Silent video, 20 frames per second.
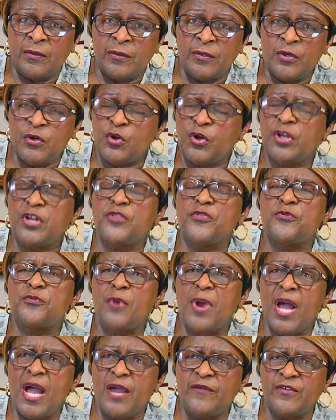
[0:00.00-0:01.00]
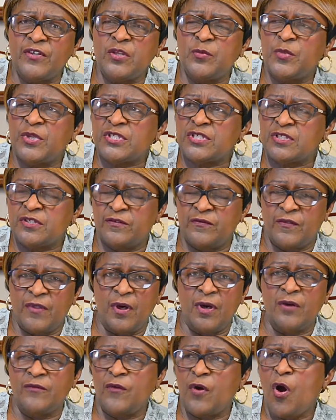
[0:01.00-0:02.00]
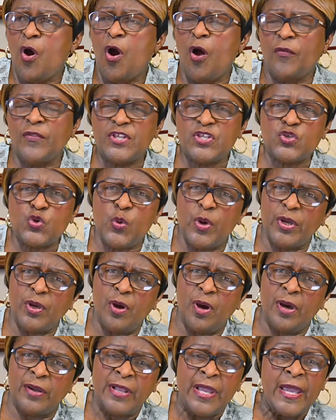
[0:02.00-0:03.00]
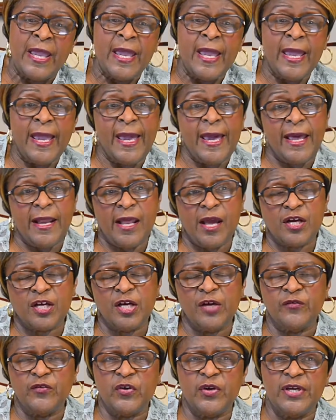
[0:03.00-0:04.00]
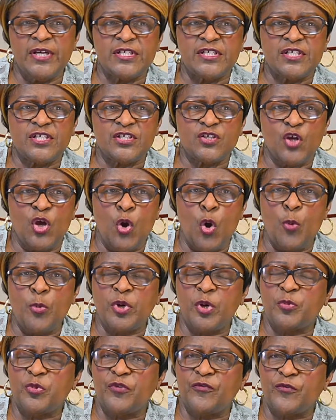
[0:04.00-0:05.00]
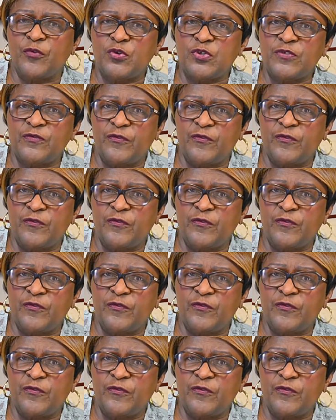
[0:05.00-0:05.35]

You're going to thrive in the midst of all that's going on. And our governor has just opened up the first